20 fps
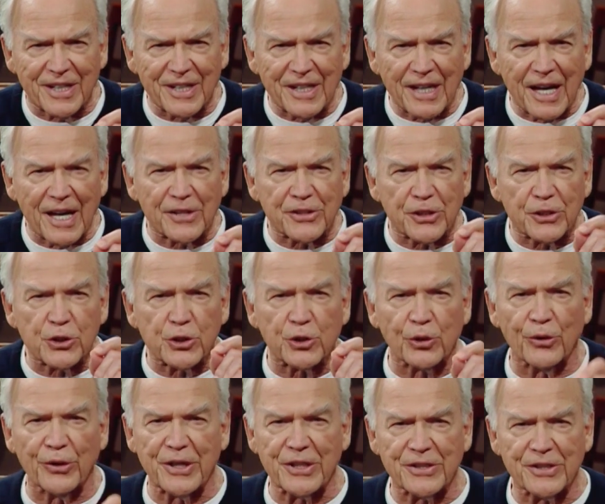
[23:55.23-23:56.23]
has a
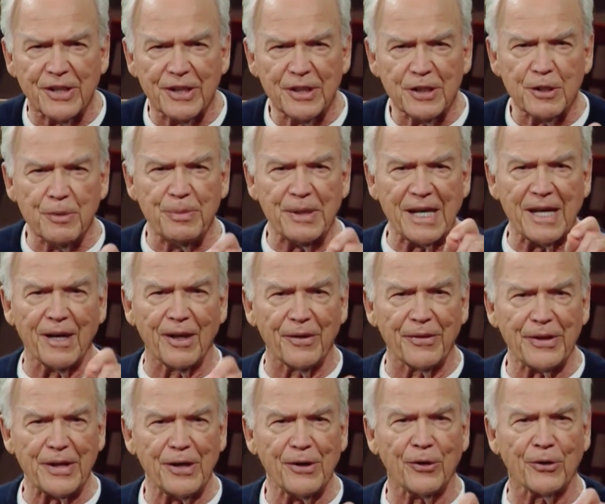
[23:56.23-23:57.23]
choice to be
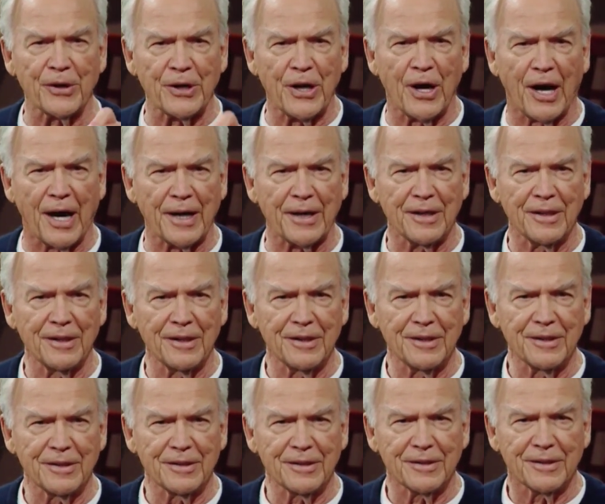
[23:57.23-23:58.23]
healthy or not.
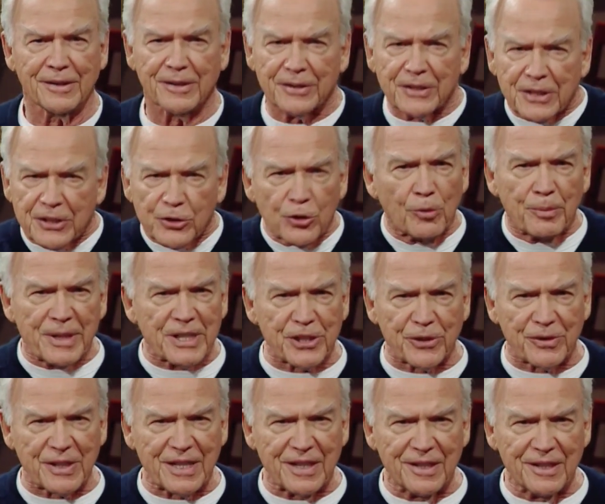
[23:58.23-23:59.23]
It's no
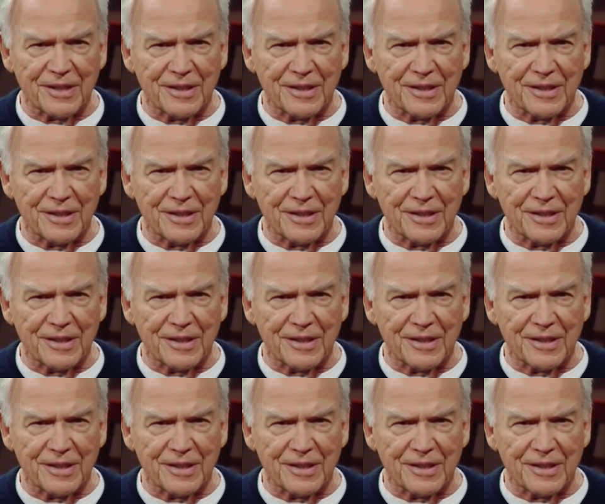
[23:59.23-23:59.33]
mystery.